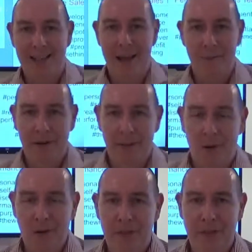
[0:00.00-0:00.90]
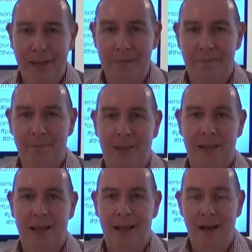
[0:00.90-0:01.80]
Simon at The Whole Thing.
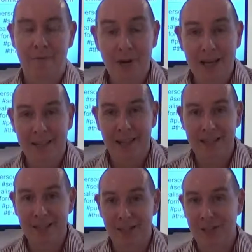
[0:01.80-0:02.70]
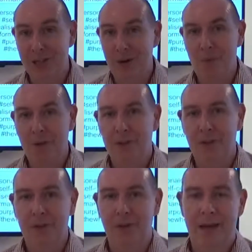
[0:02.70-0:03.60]
I'm really excited to share with
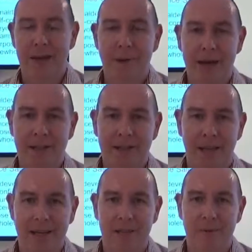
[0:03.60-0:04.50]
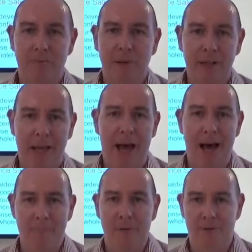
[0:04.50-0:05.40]
you my insights in building a
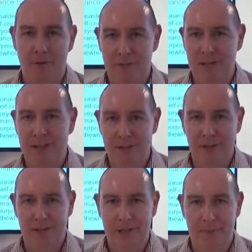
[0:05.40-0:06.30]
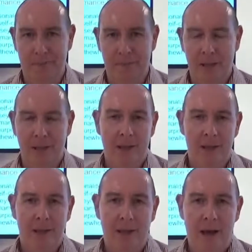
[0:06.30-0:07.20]
high-performance sales team.
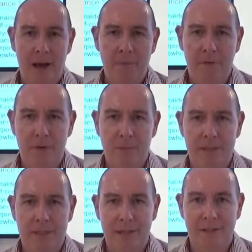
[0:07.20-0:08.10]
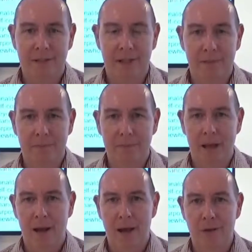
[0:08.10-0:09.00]
High-performance sales team
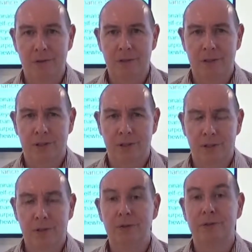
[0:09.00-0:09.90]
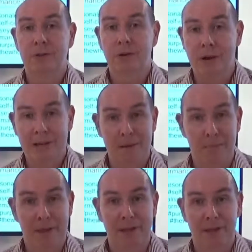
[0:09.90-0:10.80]
allows you to create
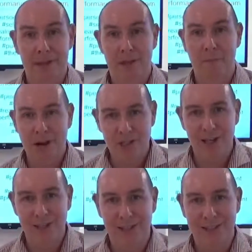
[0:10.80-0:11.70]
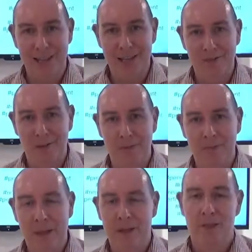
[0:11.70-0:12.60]
something that's commercially successful
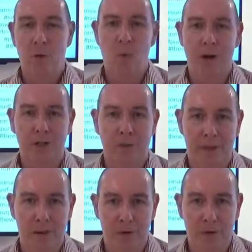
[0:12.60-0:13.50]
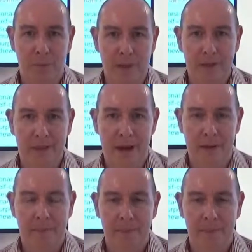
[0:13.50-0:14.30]
that works without you being there.